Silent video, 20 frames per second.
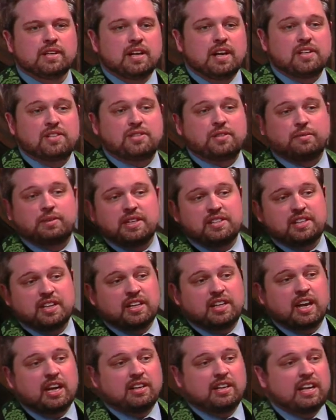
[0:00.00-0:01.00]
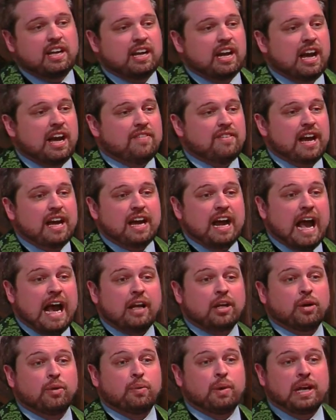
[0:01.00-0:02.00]
It's the reason that Colleen and I have had
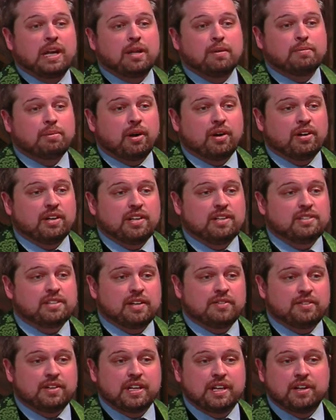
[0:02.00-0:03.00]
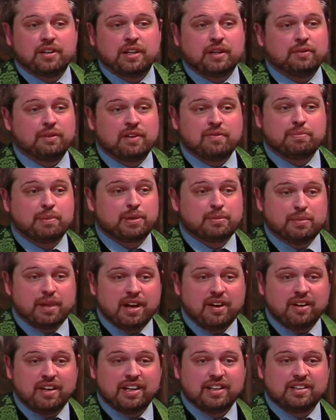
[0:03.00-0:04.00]
Halloween parties every year that we've been
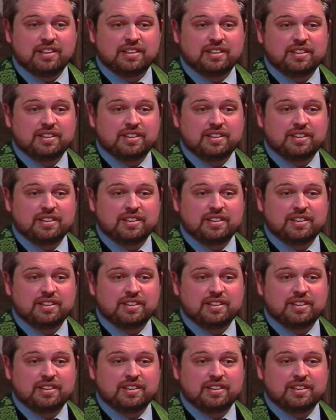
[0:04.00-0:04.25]
married.